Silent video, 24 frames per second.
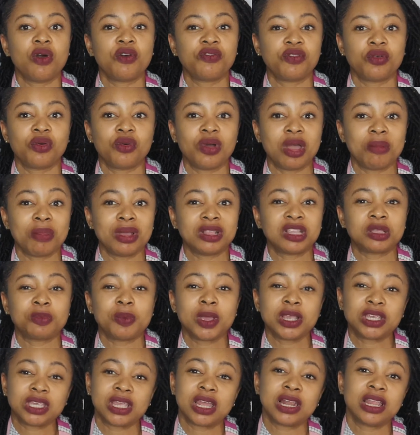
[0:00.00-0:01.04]
overwhelmed,
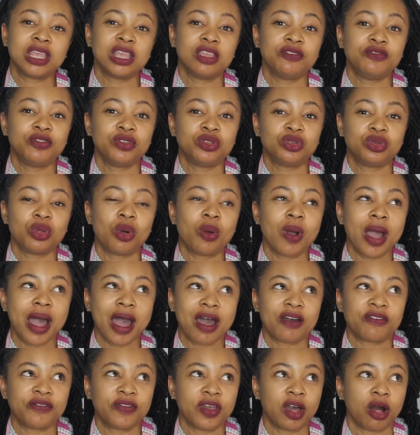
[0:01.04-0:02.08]
especially if you don't
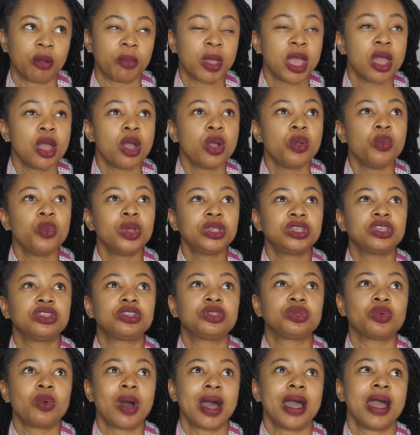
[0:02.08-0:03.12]
have help, which
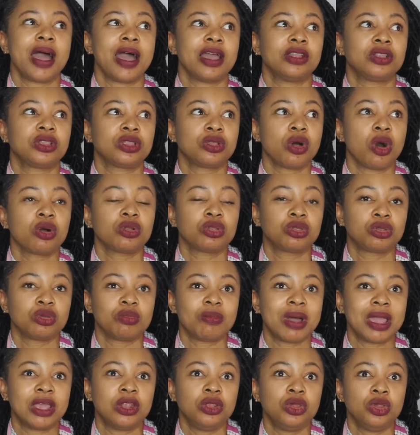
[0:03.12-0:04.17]
is why I talk to
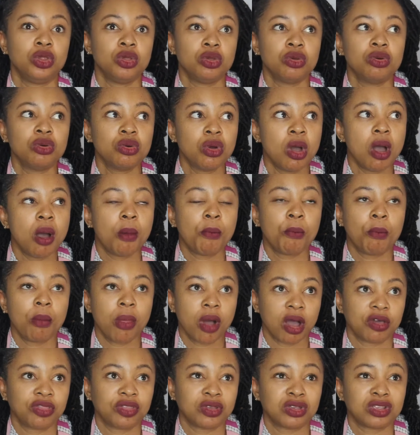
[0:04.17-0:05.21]
my new
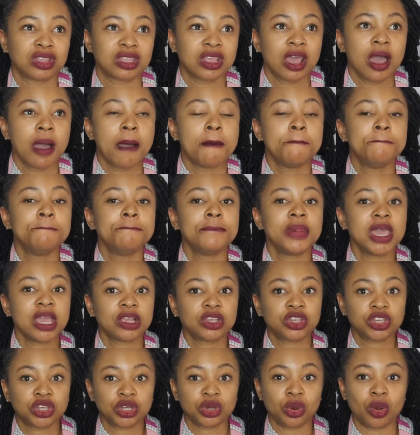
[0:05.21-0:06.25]
mothers. Make
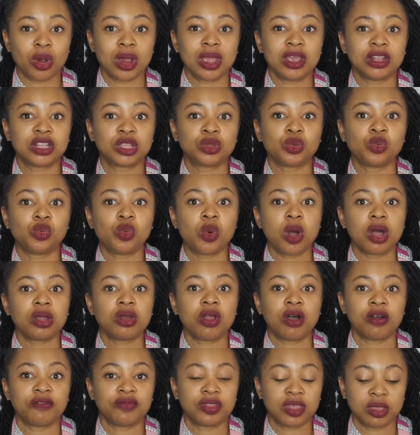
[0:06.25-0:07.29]
sure it's one
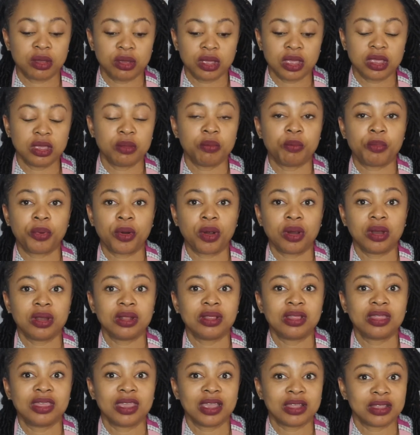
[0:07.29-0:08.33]
of the
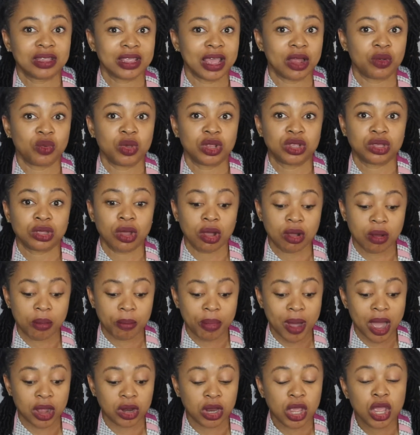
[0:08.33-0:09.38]
important things that we talk
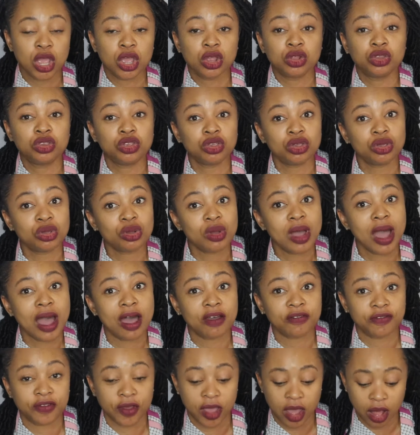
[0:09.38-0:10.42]
about. Do you
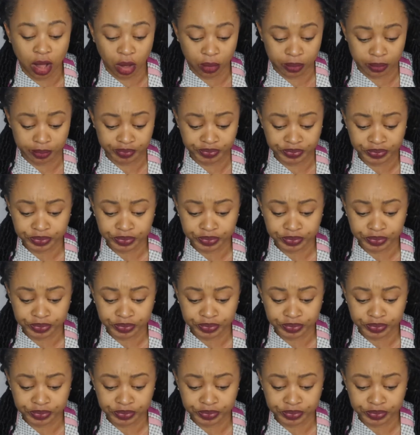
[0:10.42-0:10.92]
have help?